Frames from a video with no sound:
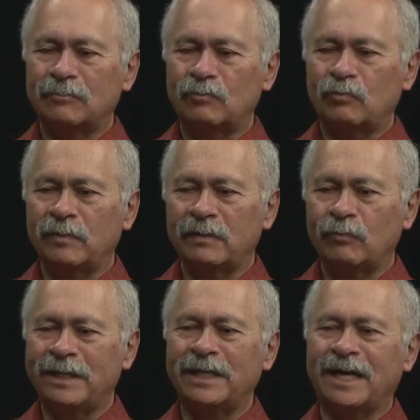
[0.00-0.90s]

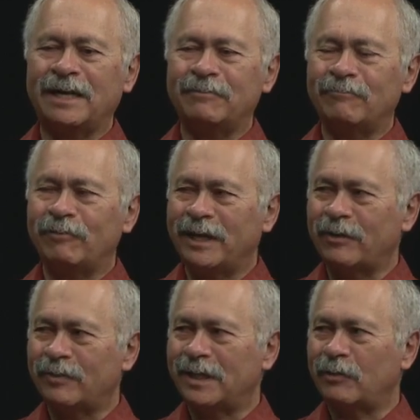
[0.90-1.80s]
really gotten
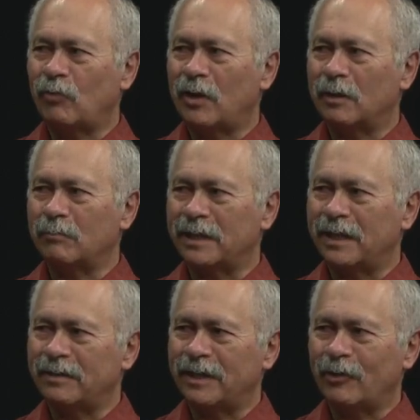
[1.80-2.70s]
flagrantly wrong, but
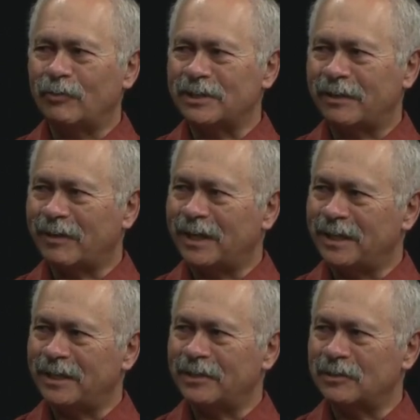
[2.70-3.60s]
they always have
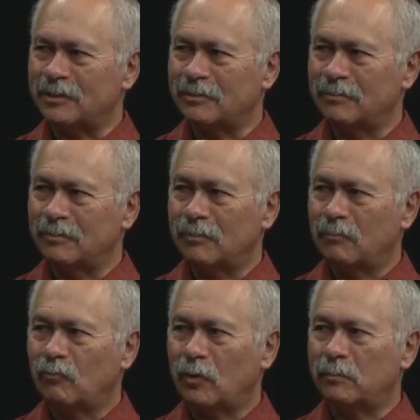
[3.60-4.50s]
ideas
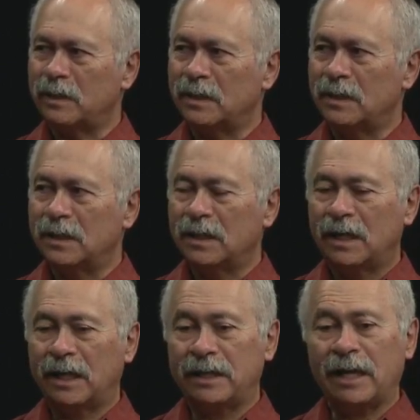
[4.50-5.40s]
for me, and
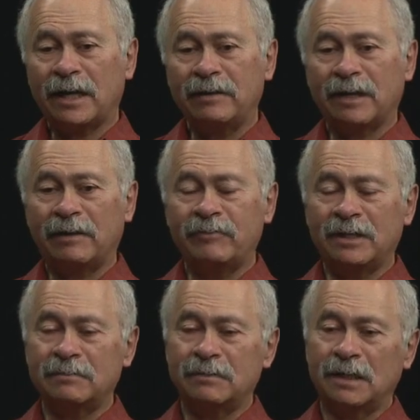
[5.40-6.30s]
yeah, I've
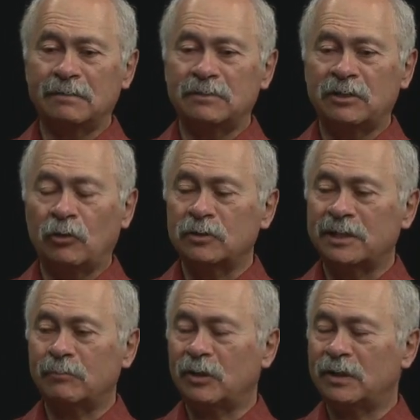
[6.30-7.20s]
done shows
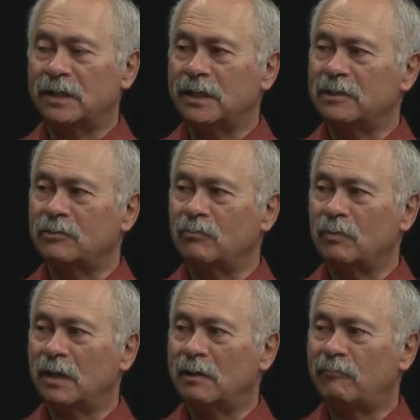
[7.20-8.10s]
similar to this
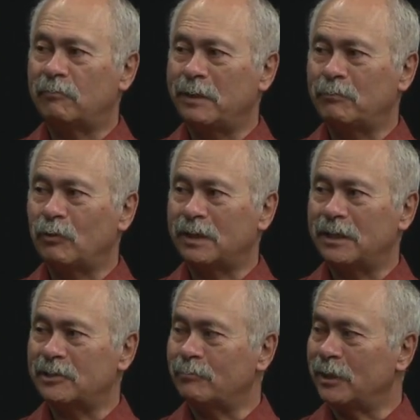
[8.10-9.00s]
for people with
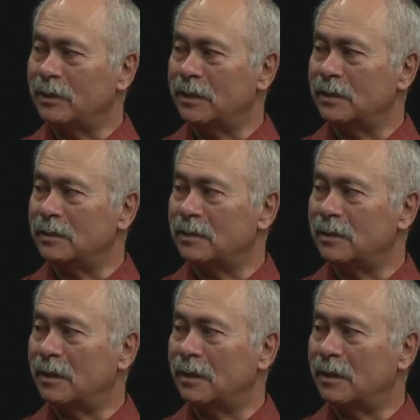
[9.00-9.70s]
disabilities,